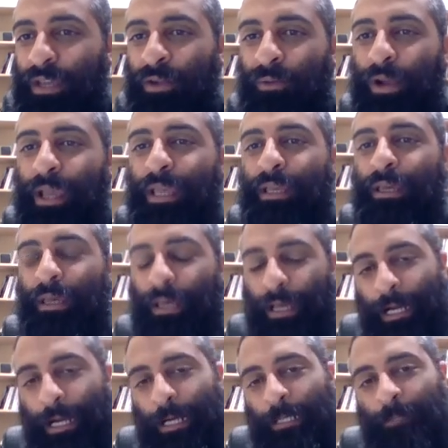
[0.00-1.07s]
right?
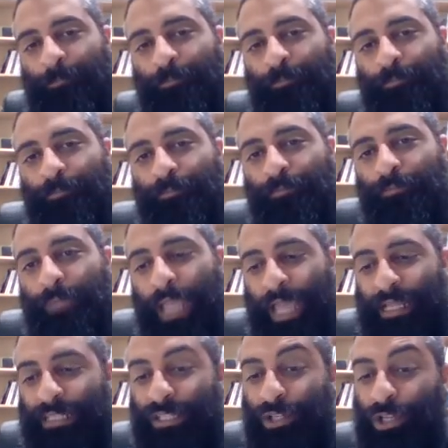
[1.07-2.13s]
Um,
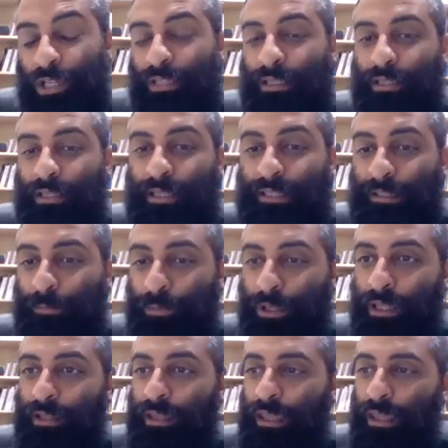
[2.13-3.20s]
and it's a good
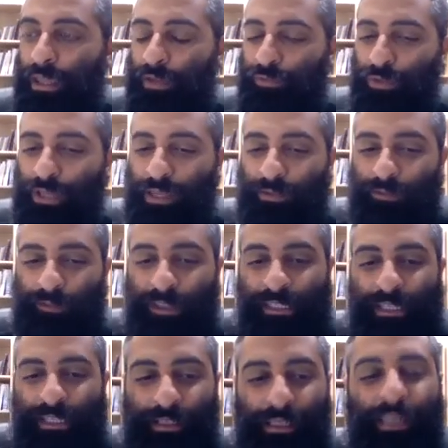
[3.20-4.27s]
discipline if we can
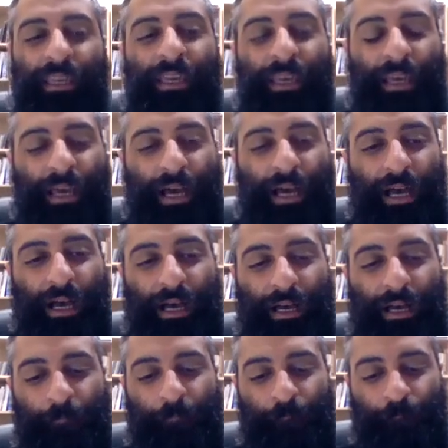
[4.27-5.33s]
physically
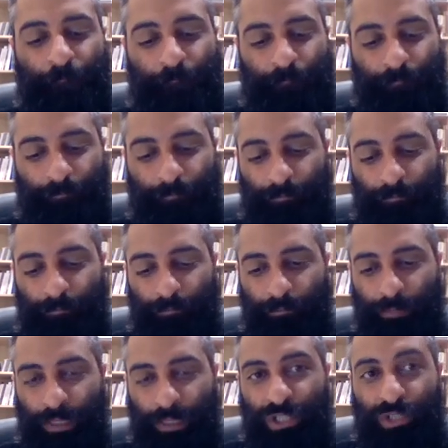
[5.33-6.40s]
uh,
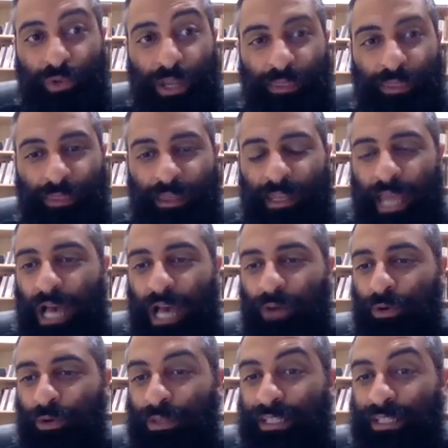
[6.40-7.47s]
strengthen
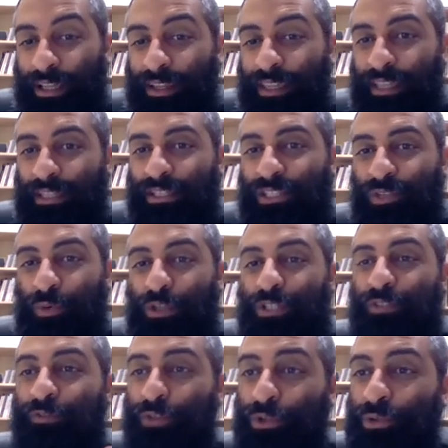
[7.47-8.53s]
our resilience towards
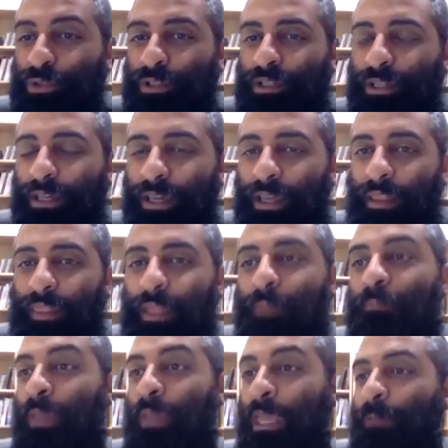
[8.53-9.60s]
food.
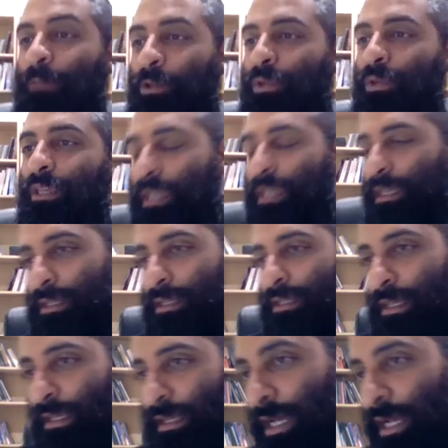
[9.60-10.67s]
Then maybe we can
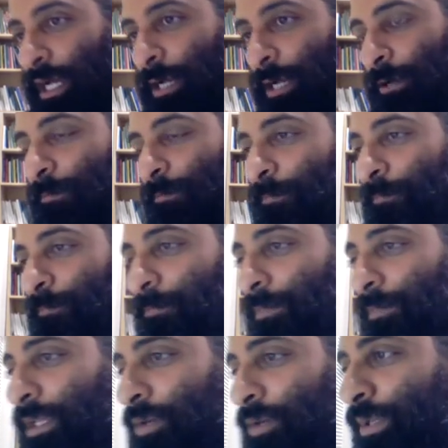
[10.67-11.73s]
um,
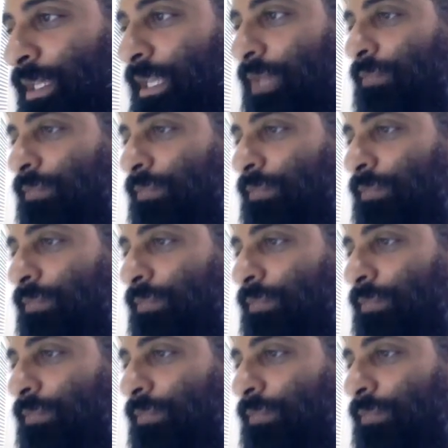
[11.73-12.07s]
we can